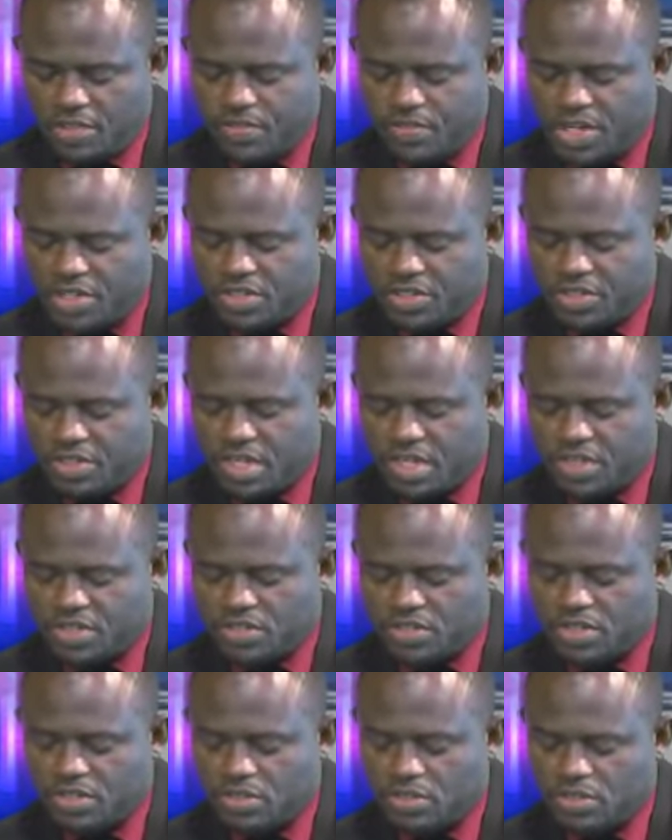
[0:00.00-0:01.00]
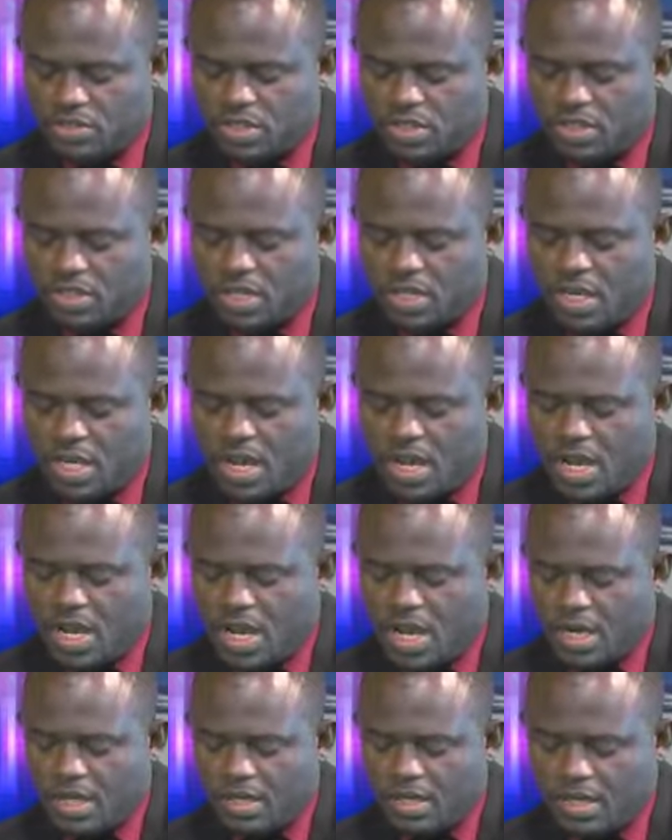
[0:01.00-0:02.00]
Barrister Sonny
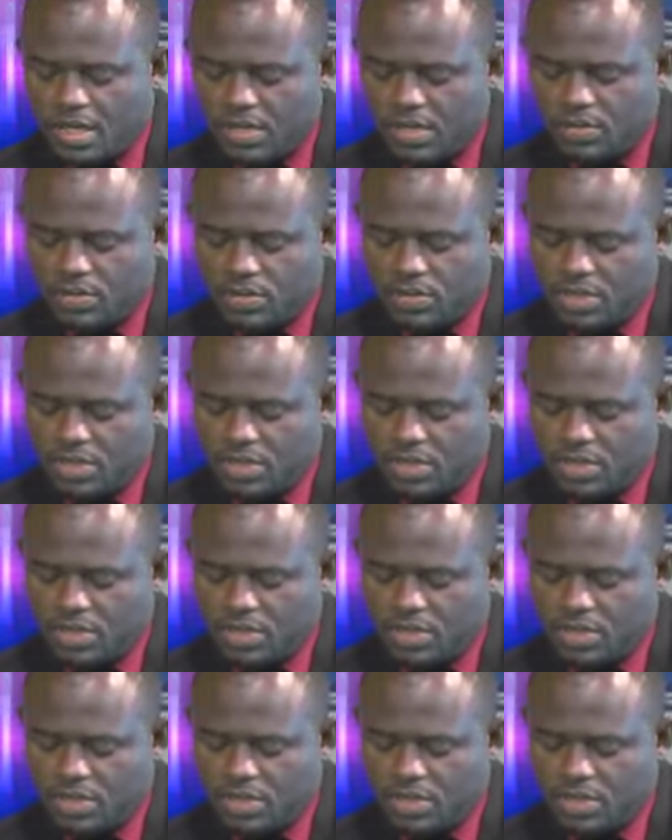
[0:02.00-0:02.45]
Anyanwu.